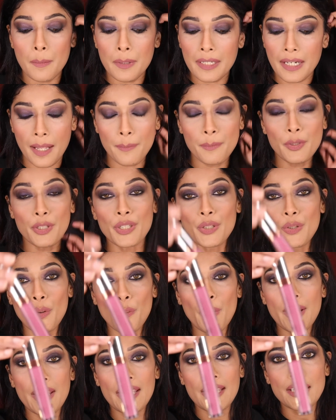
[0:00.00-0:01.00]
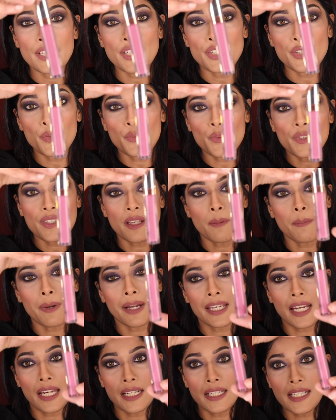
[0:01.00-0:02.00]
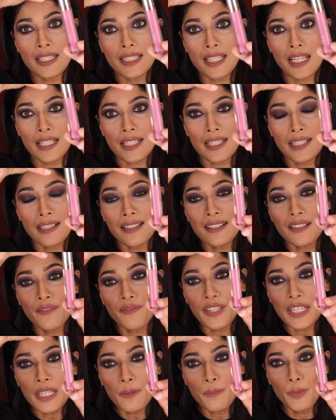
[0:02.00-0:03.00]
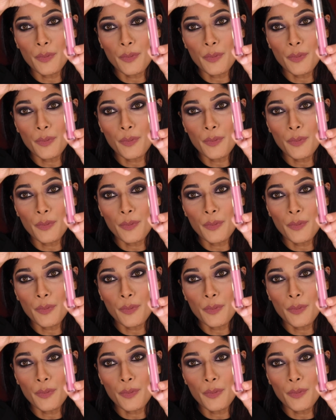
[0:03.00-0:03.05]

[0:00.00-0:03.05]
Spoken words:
But I'm going to go ahead and use my Anastasia. It's a very